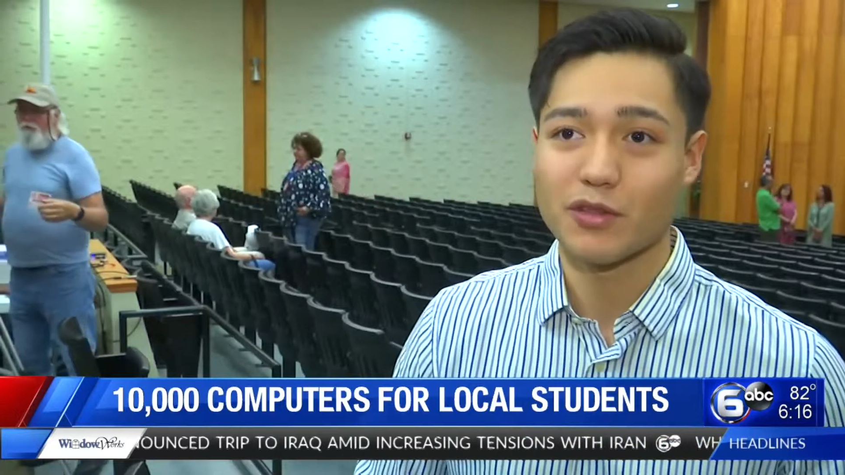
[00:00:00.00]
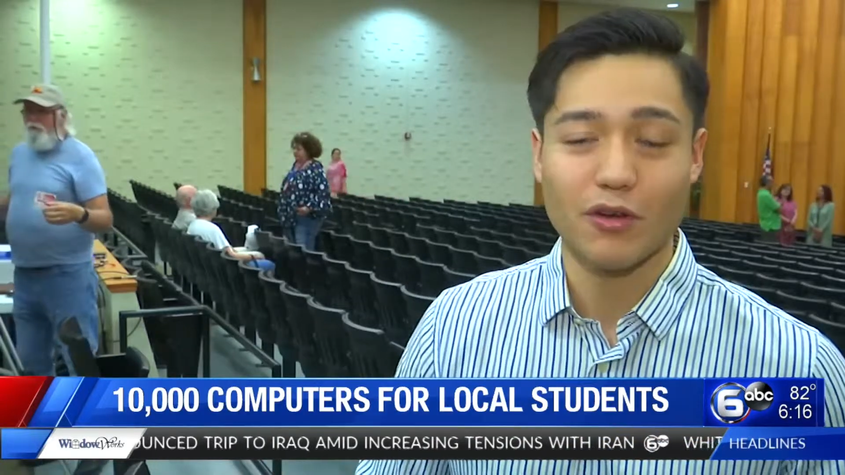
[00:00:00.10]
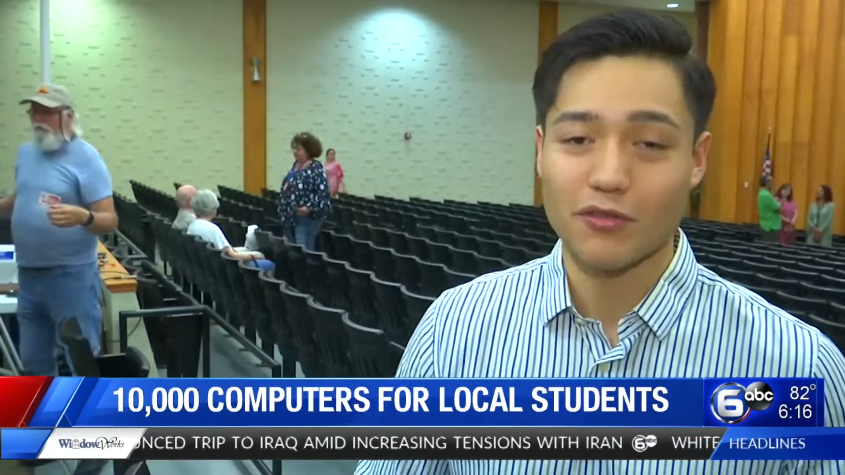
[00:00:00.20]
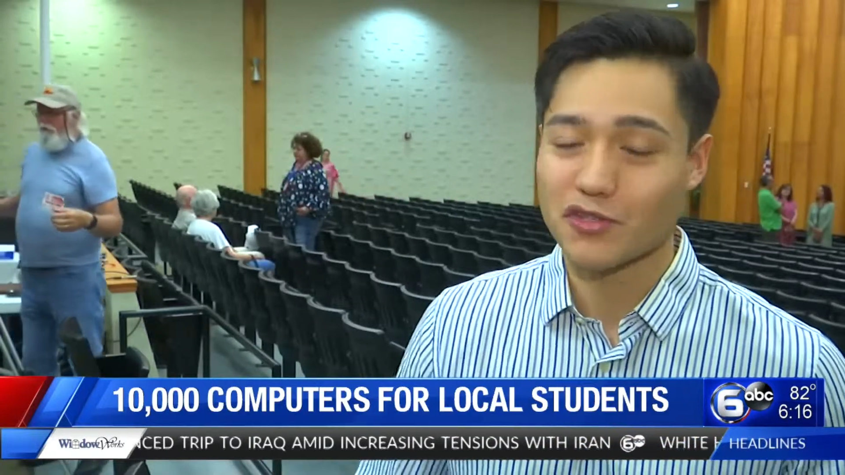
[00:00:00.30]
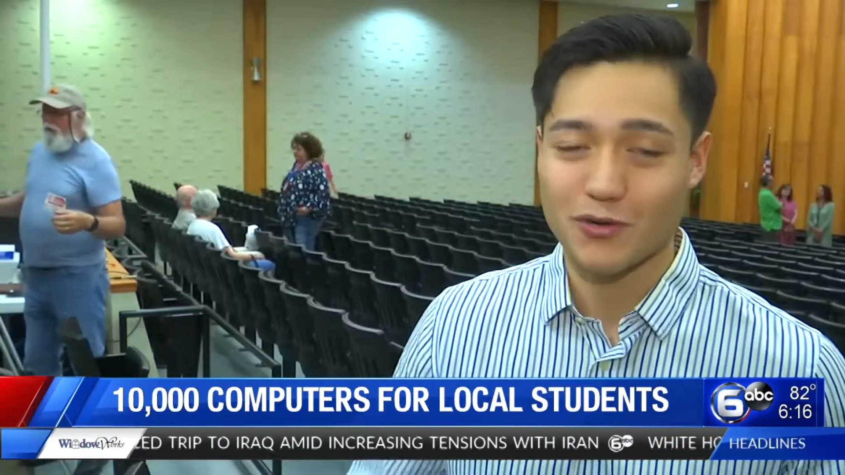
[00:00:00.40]

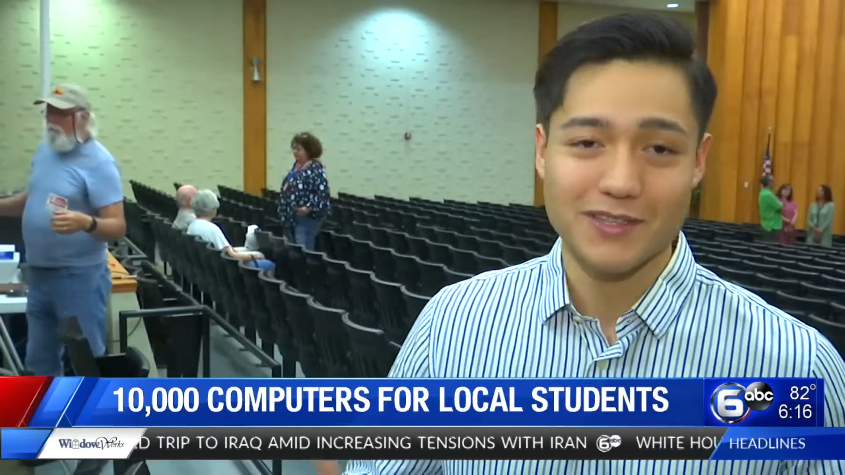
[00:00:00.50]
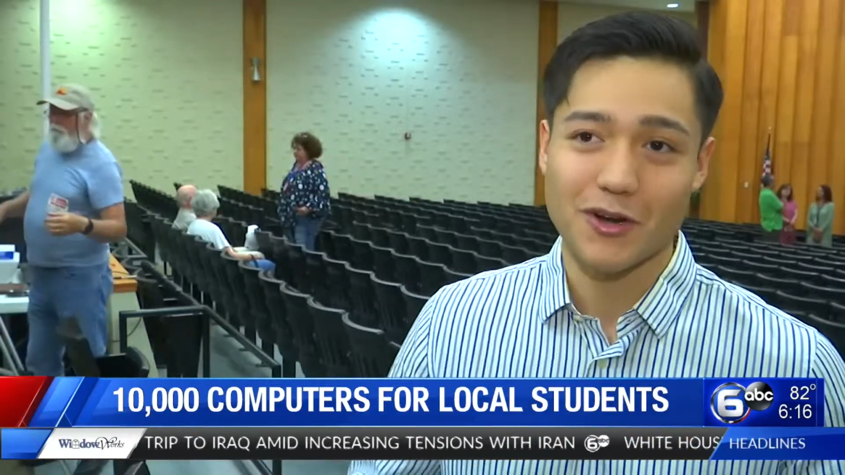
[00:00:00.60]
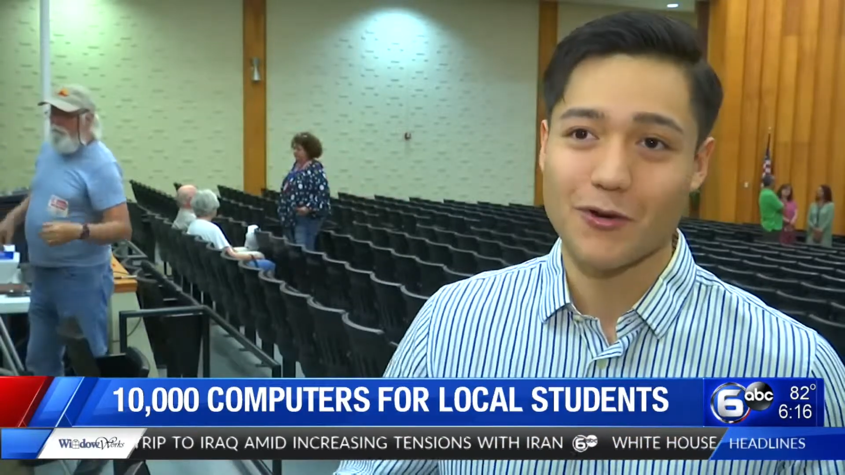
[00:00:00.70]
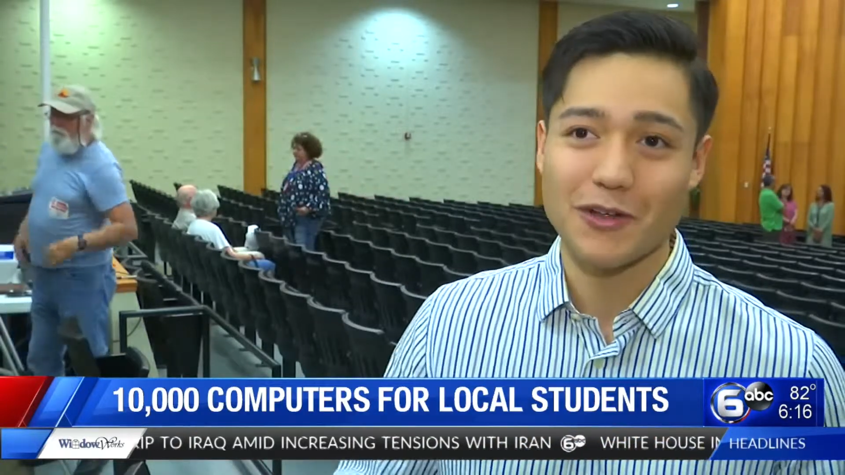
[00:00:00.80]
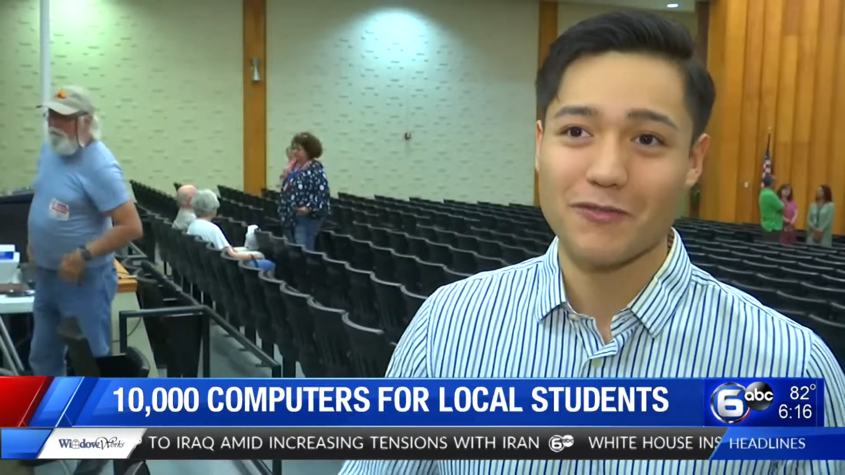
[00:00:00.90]
with all the
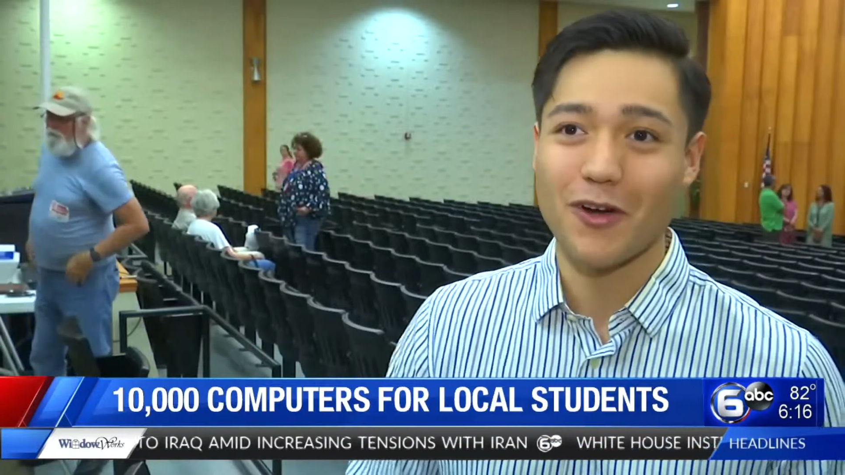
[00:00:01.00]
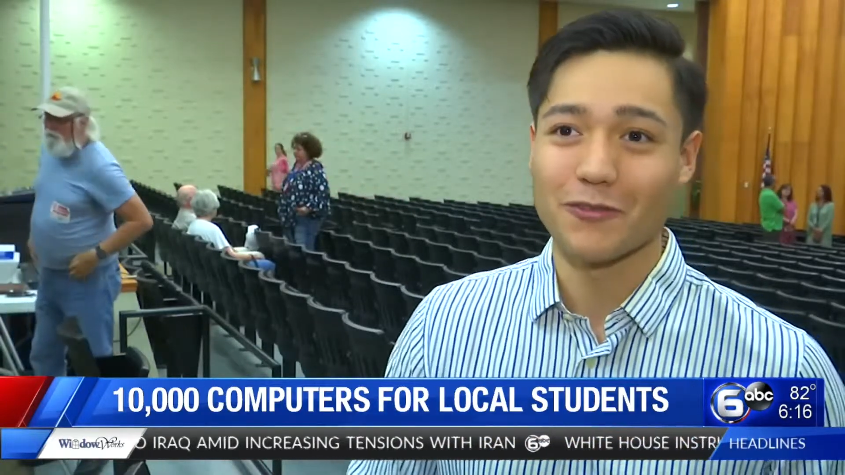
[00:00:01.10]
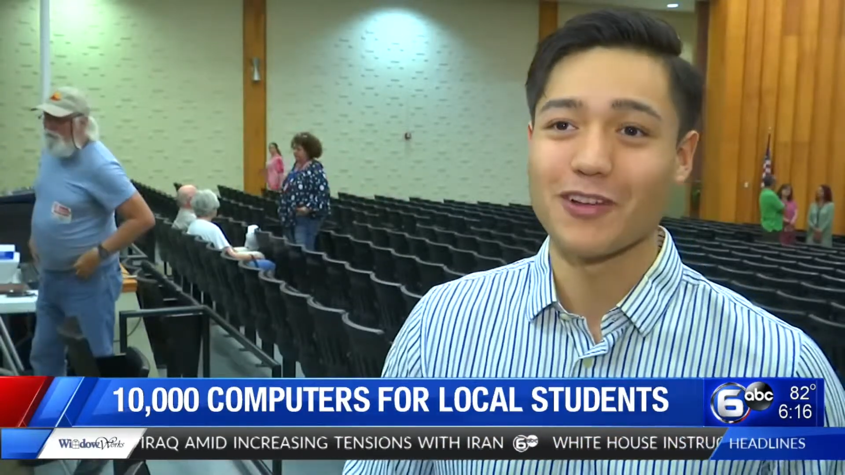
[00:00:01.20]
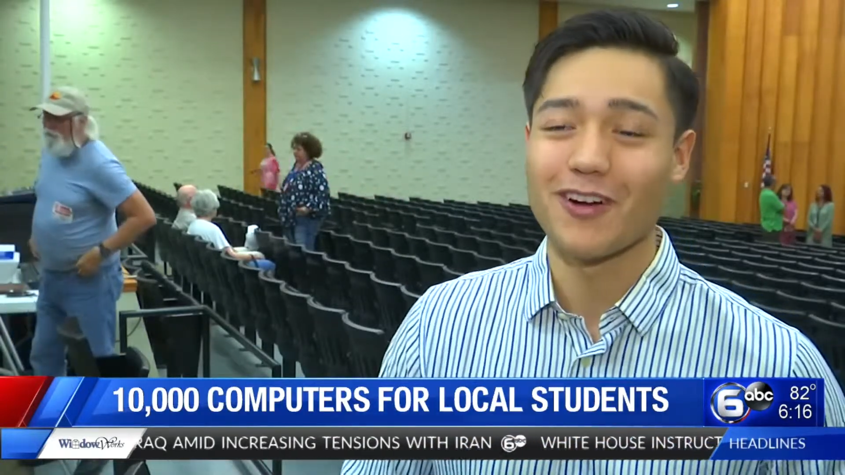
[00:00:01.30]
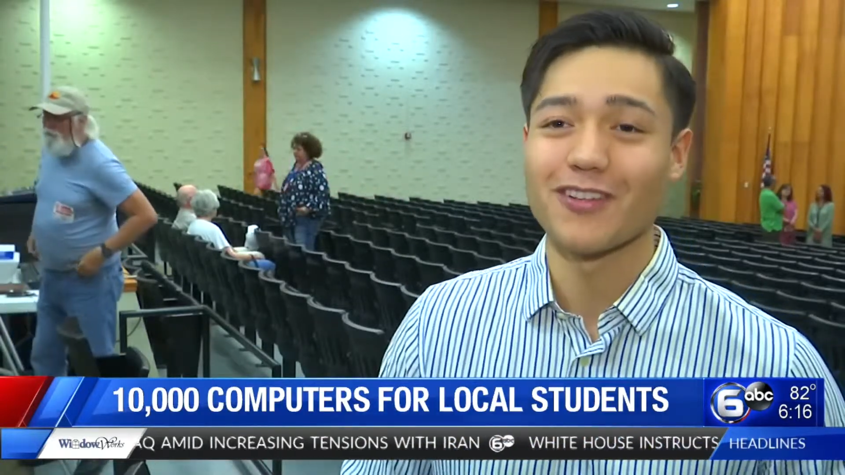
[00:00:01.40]
stress already
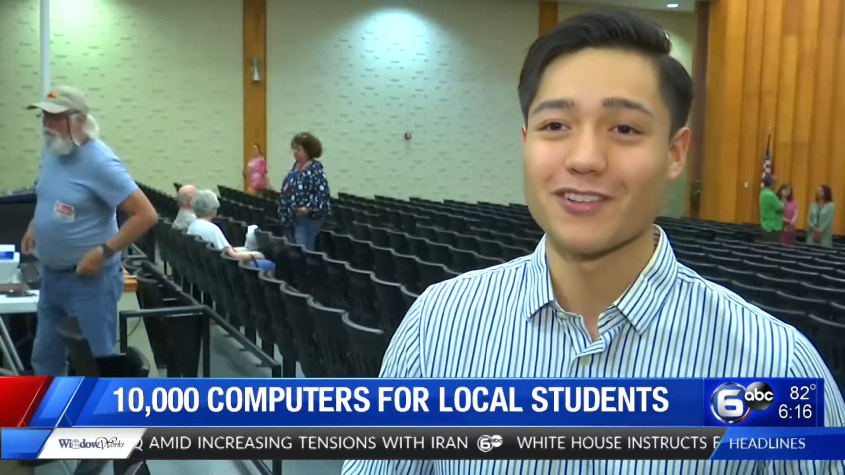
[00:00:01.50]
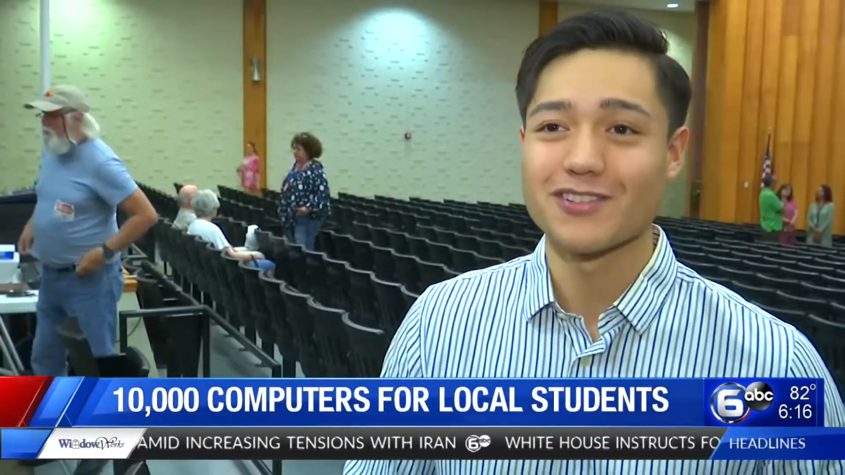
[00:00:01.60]
involved in college.